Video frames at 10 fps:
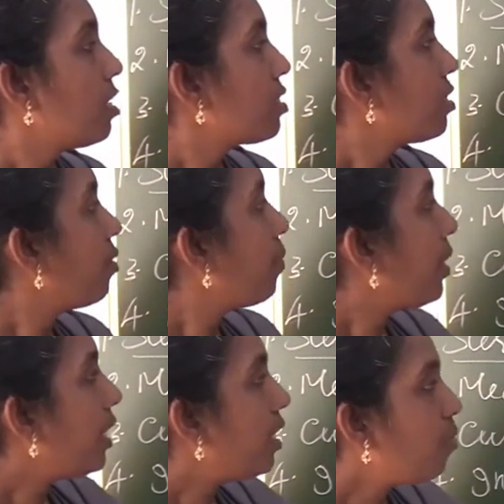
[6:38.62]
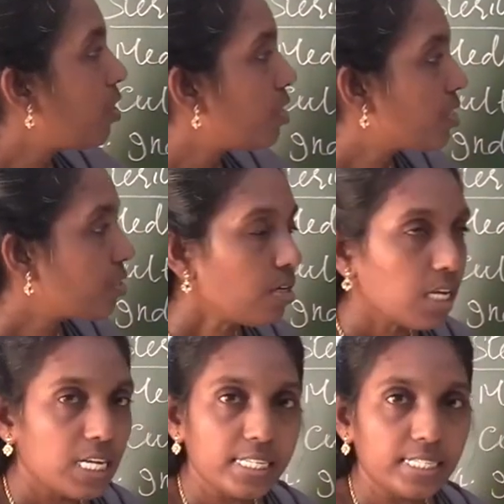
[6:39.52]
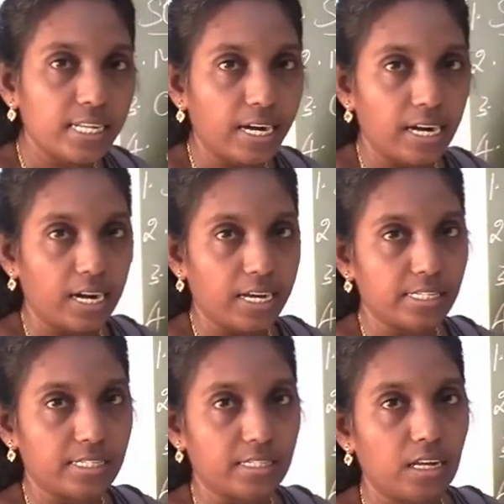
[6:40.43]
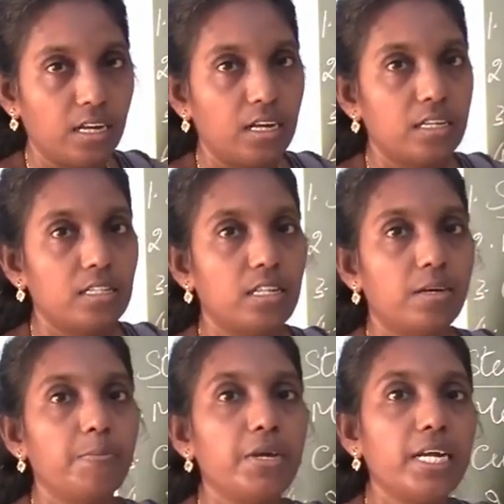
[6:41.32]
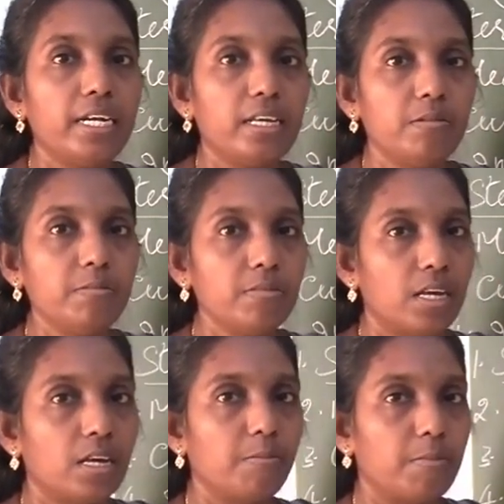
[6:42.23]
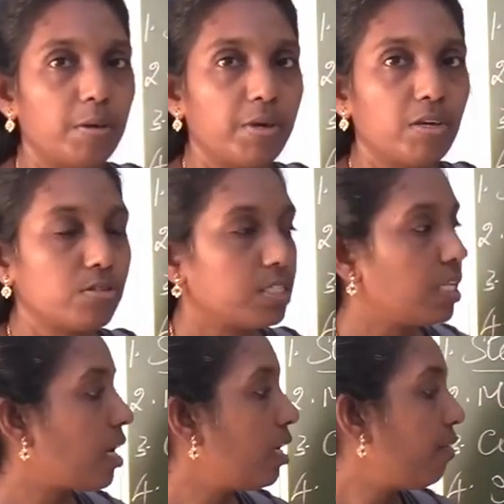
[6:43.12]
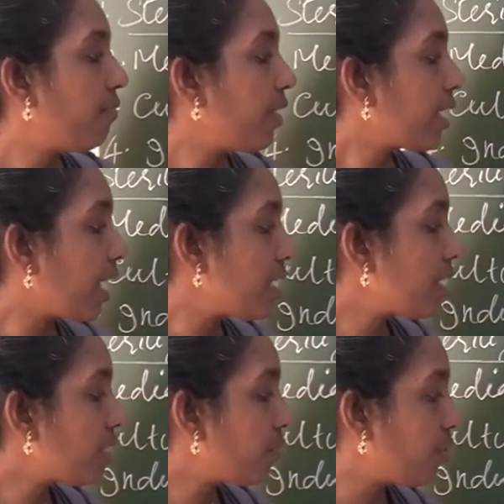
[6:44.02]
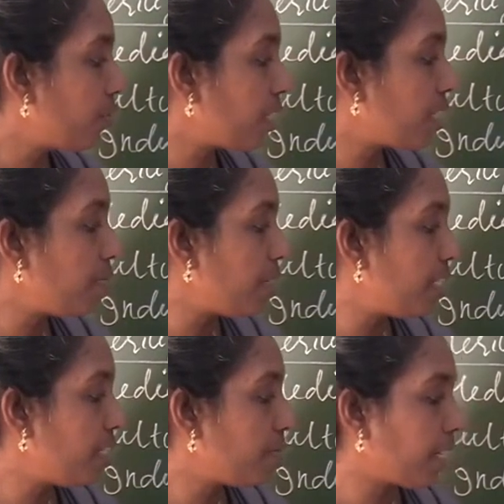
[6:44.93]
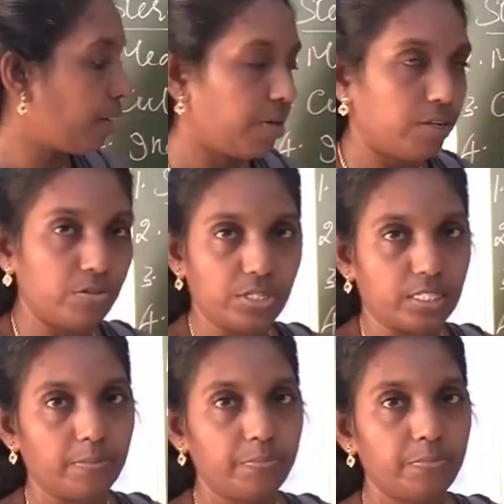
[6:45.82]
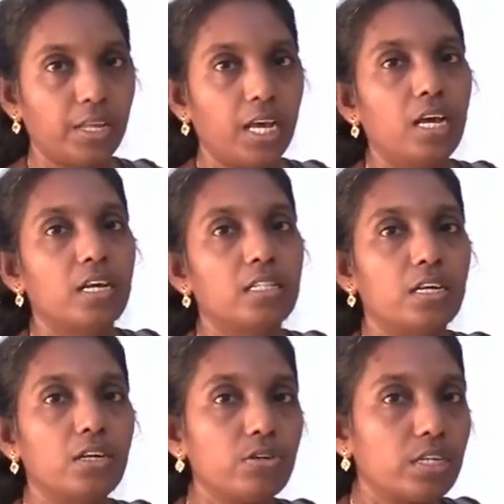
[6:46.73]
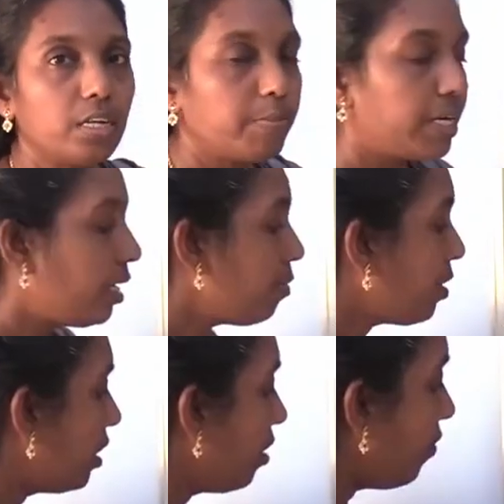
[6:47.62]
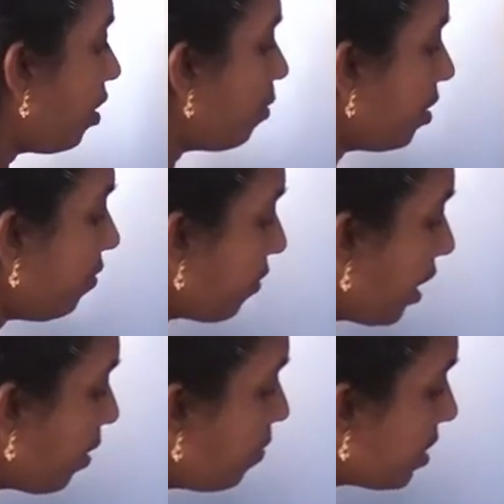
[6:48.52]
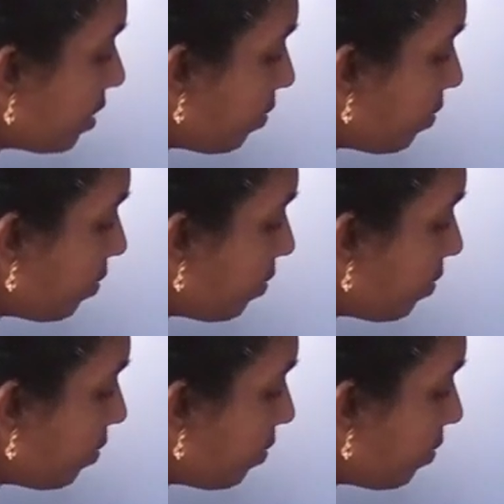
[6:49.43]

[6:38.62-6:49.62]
So, medium also sterilized. The medium may be used, there are different kinds of nutrient medium can be used. The nutrient medium in the form of MS